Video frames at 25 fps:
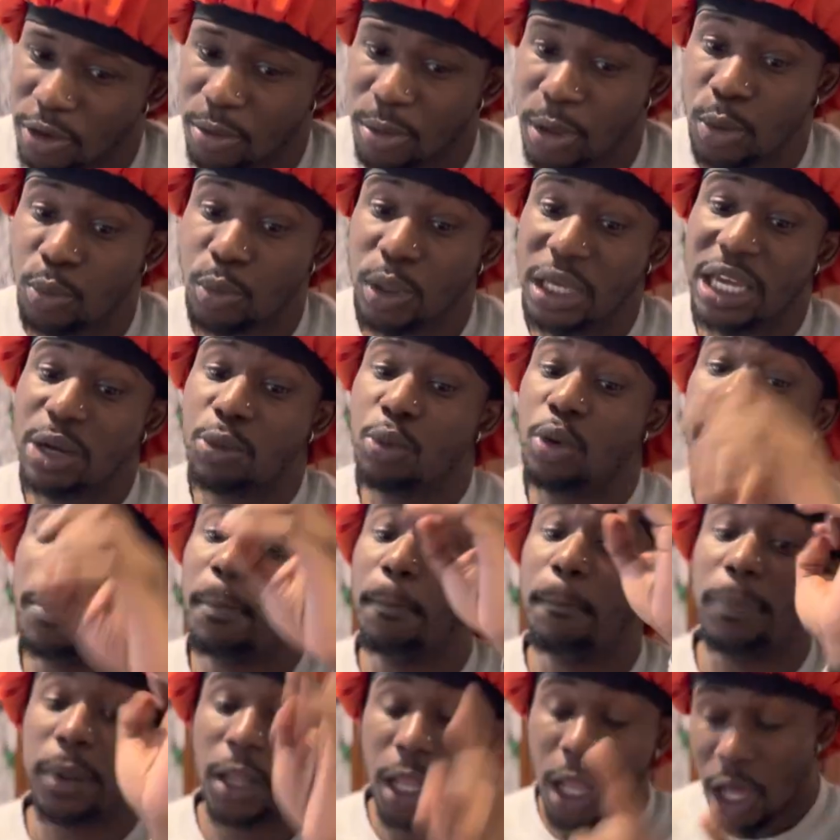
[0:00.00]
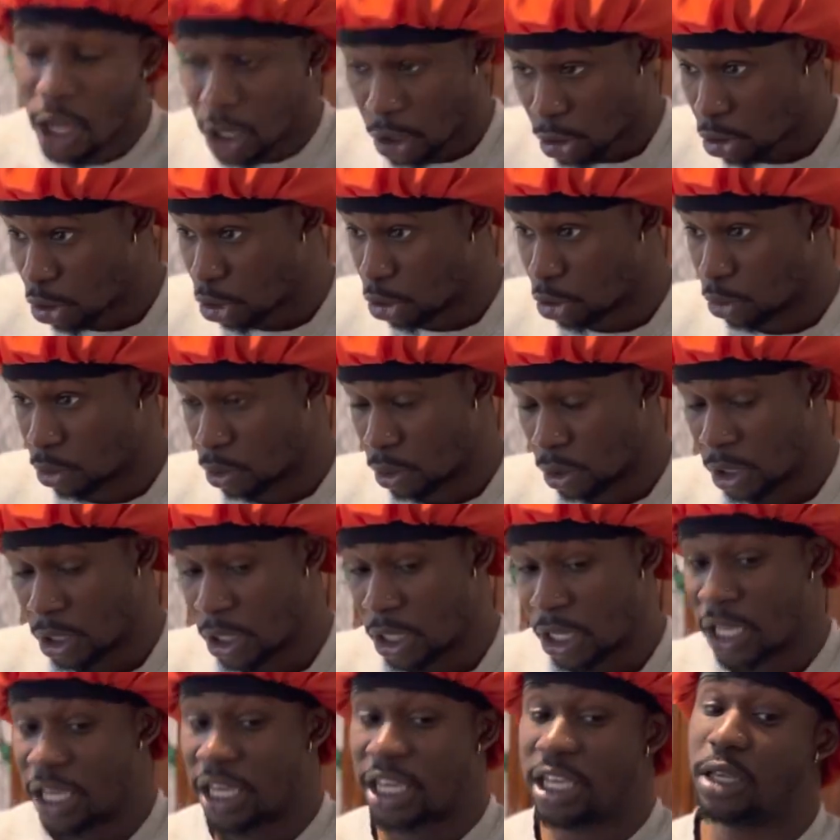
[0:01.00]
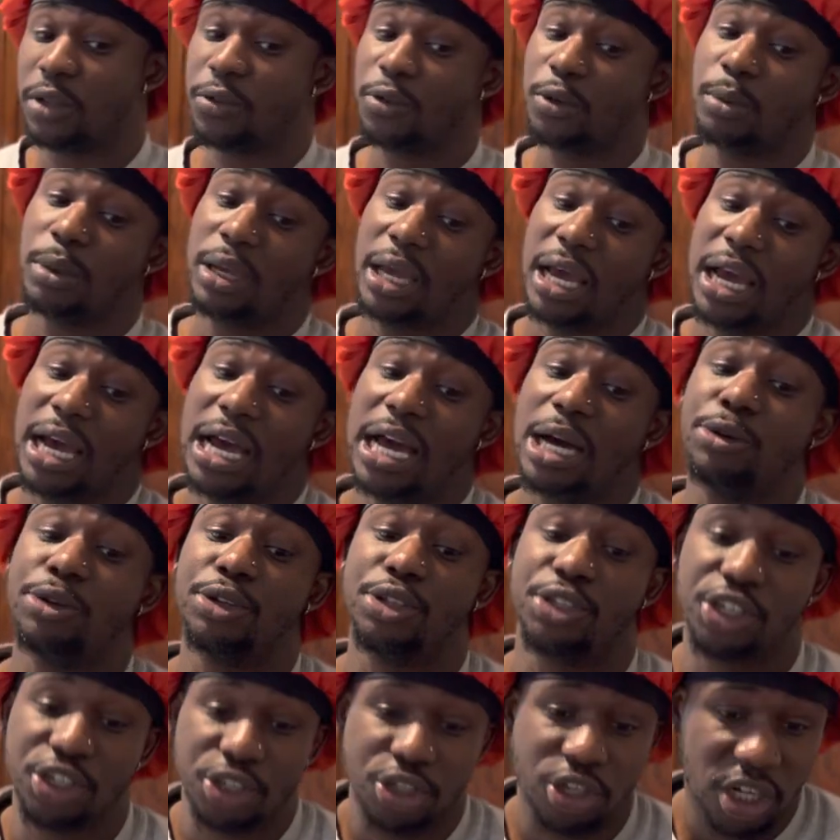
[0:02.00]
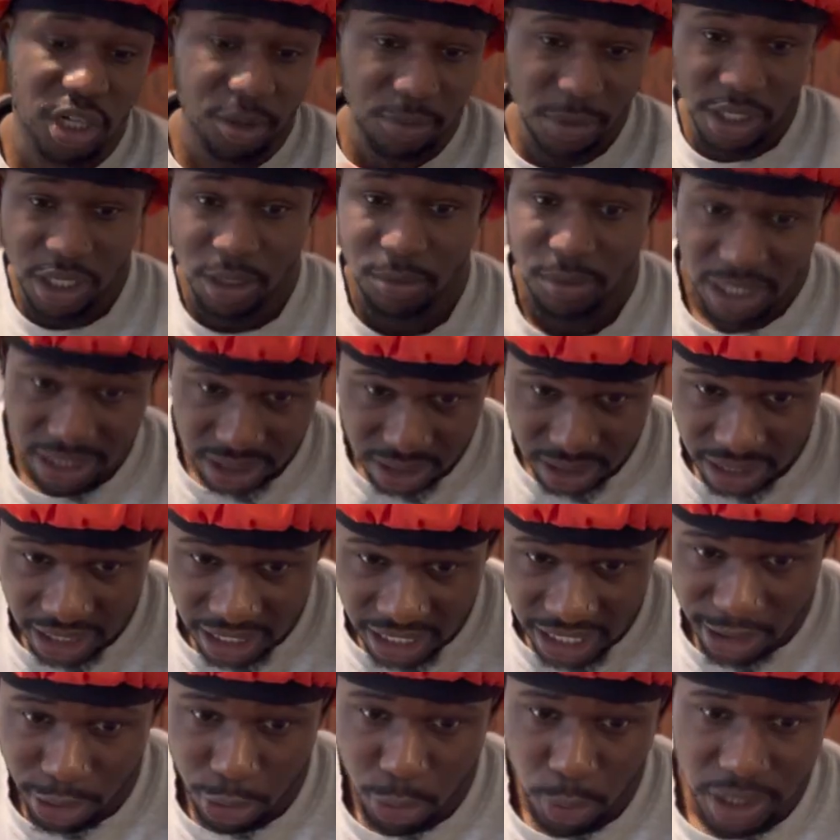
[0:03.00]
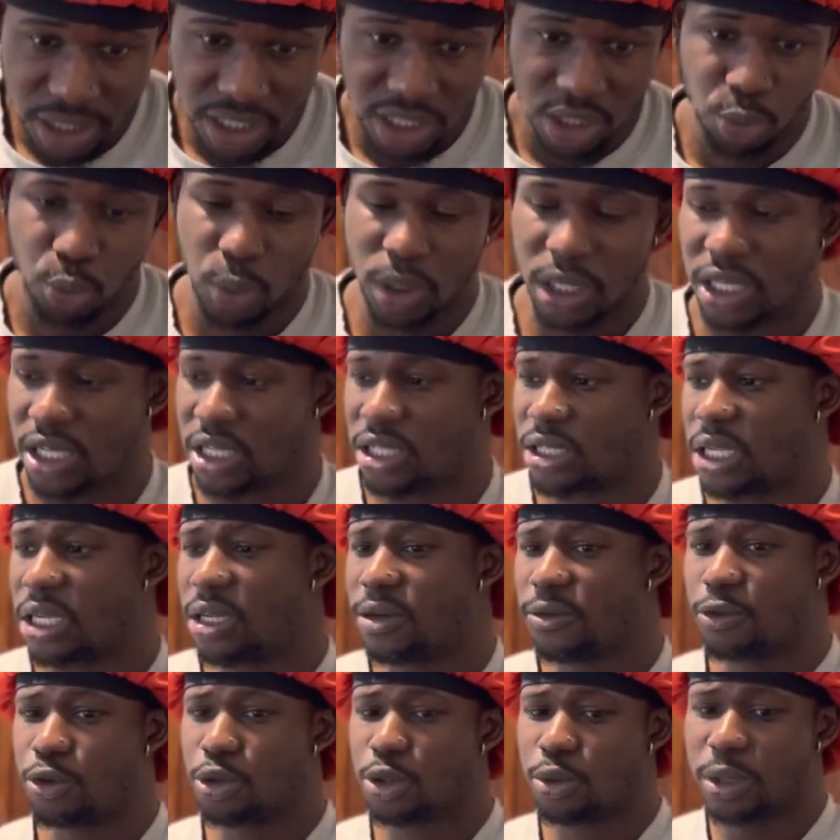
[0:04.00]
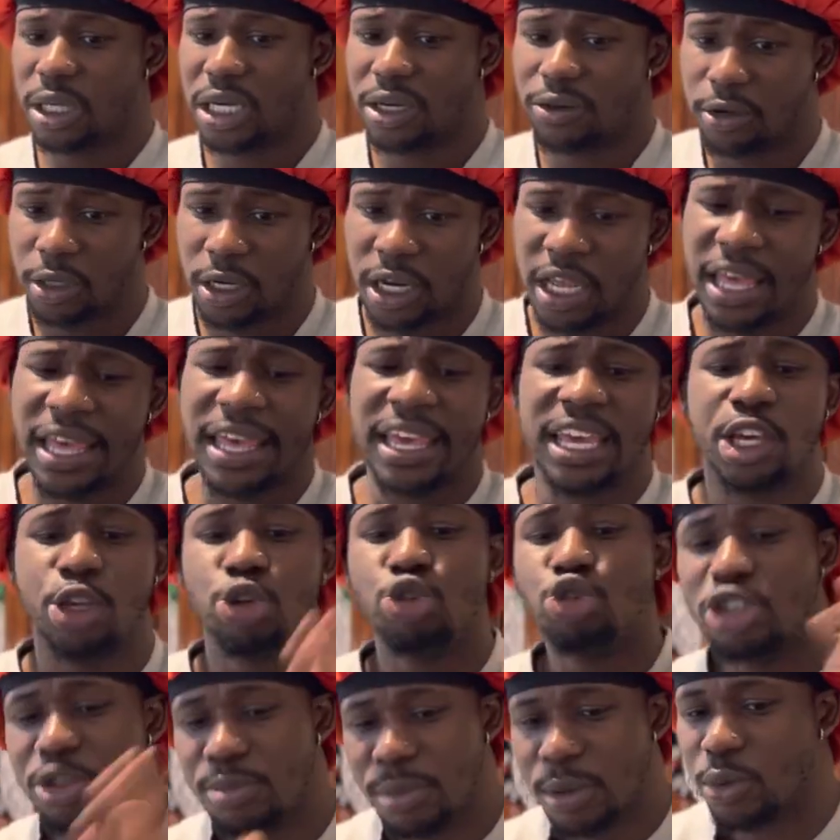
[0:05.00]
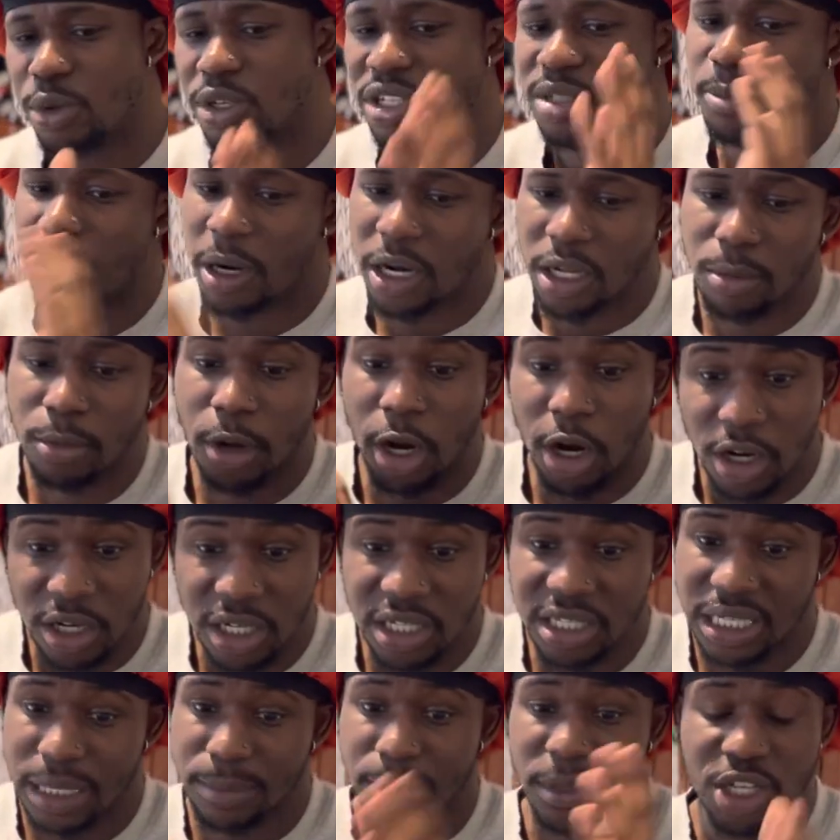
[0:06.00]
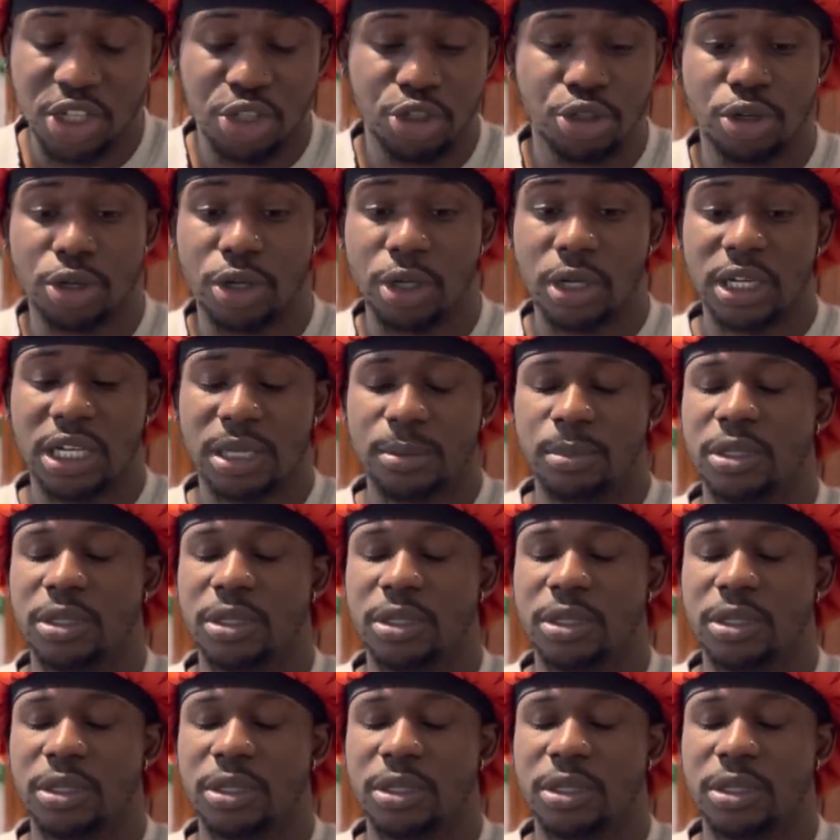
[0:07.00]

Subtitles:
me? We here with Blanco. You feel me? I was just talking about him yesterday. I was watching one of his interviews, whatever. He used to be with Sparlum Hartens. I'm not sure.